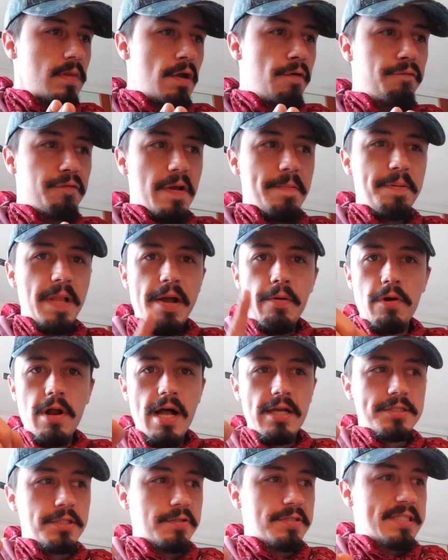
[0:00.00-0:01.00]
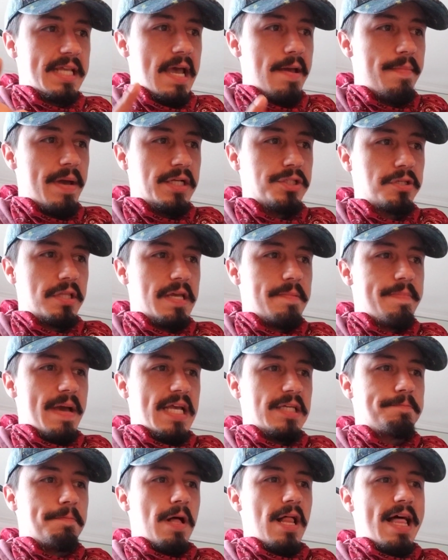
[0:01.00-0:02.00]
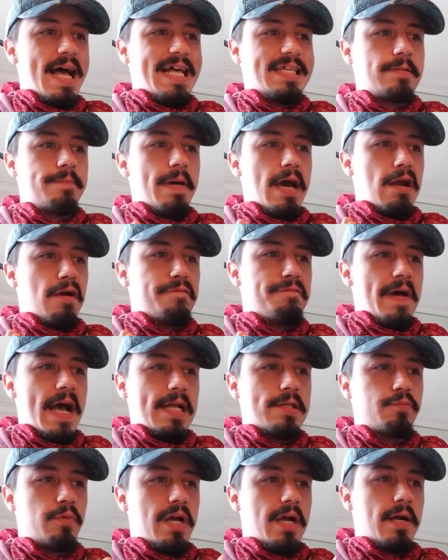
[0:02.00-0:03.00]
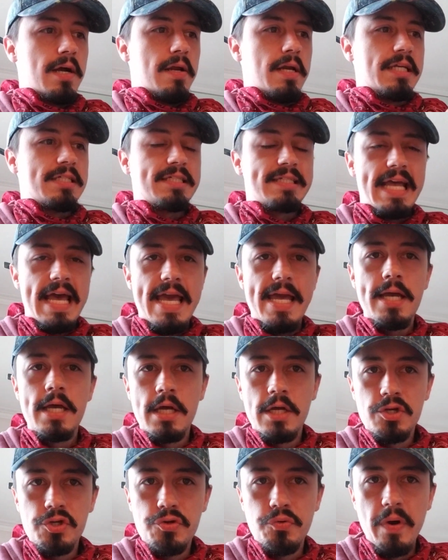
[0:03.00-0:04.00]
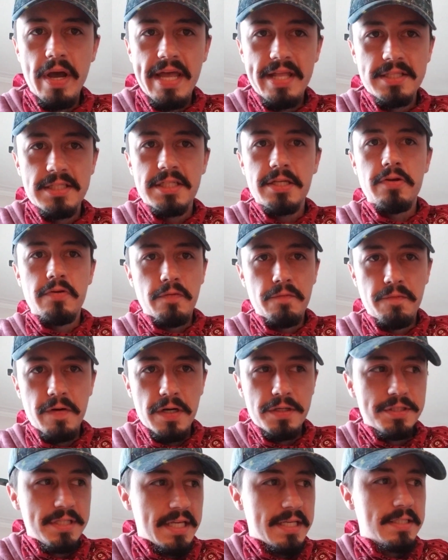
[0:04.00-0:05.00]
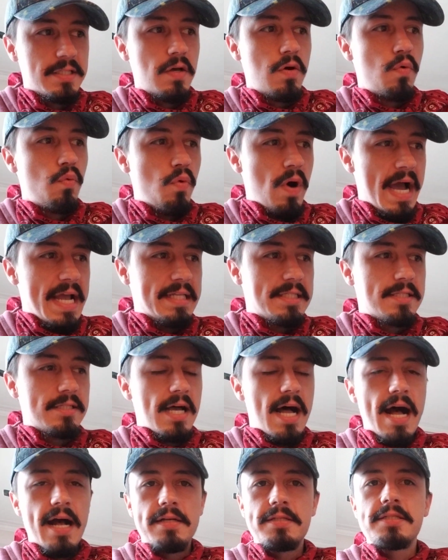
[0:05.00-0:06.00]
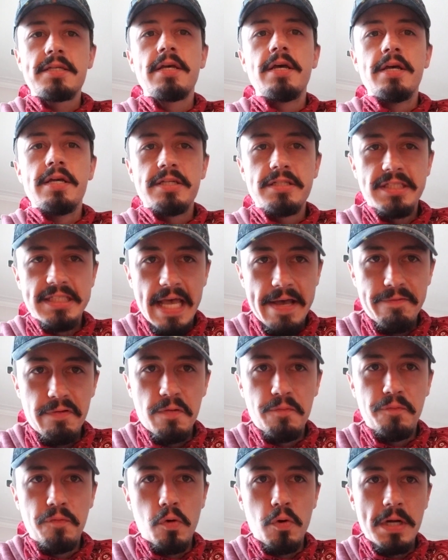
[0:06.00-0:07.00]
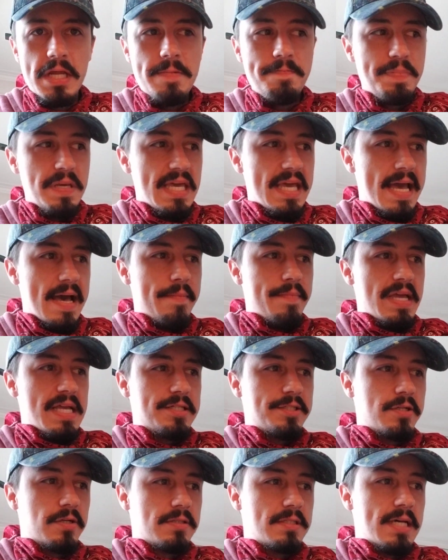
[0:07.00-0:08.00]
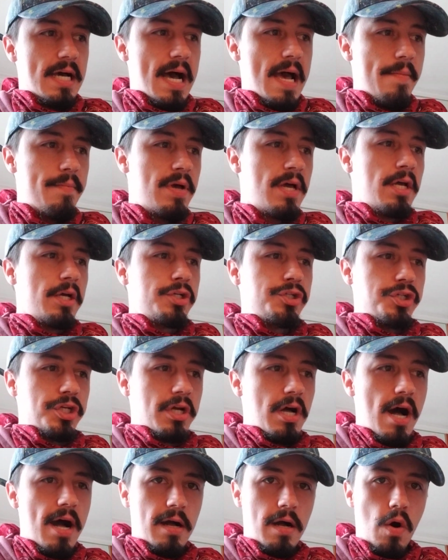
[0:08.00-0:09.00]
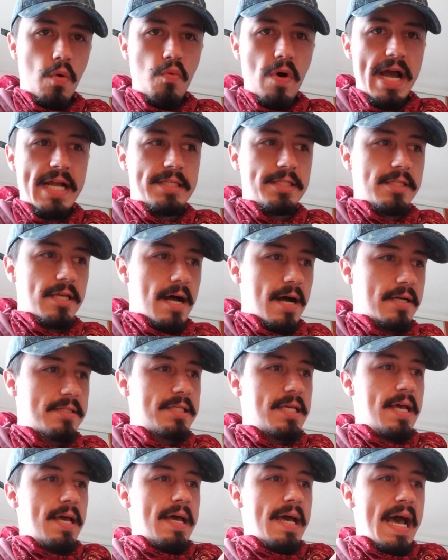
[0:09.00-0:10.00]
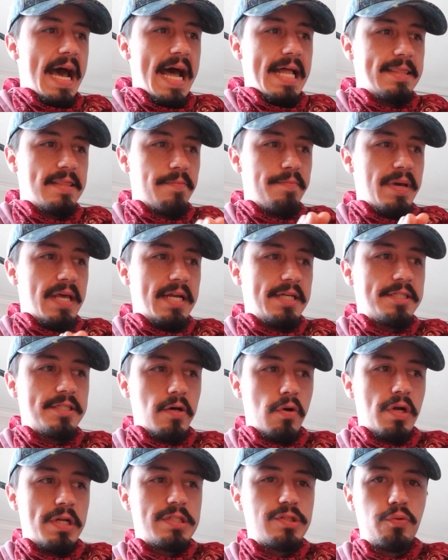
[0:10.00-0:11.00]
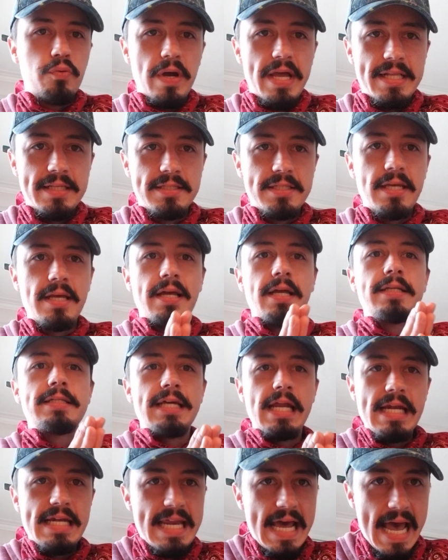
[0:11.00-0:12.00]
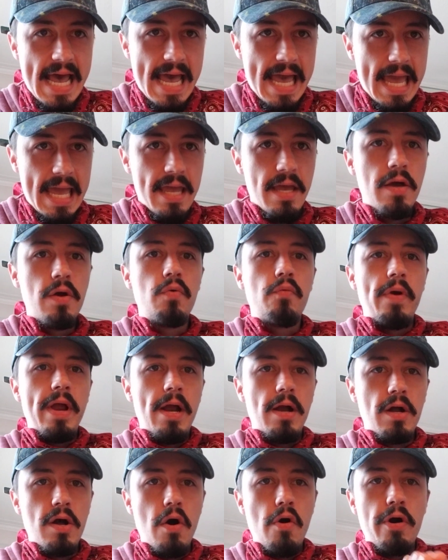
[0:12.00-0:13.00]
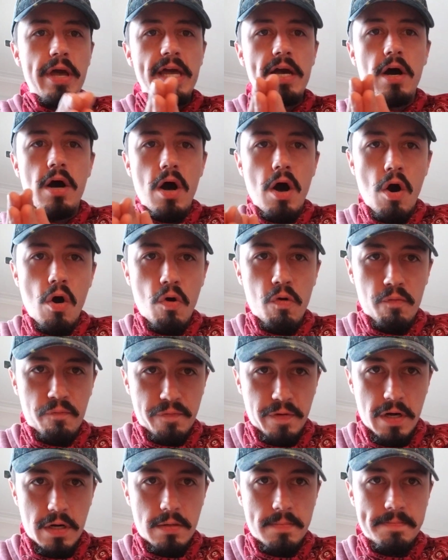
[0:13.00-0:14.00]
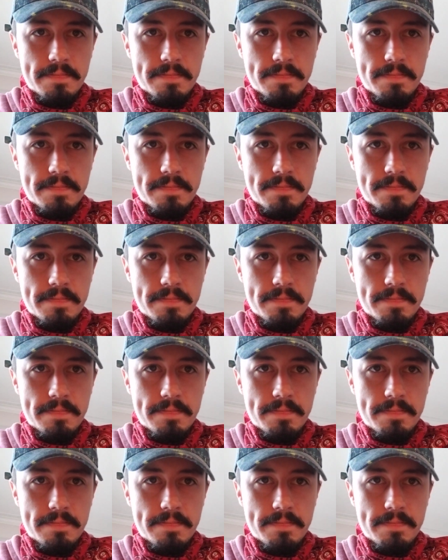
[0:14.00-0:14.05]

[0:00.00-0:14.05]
Free play, we're also staying Major League Baseball. As a matter of fact, we are going to stay Twins versus White Sox. 7:40 p.m. Eastern time, Chicago White Sox at the Minnesota Twins. Today, we are going over.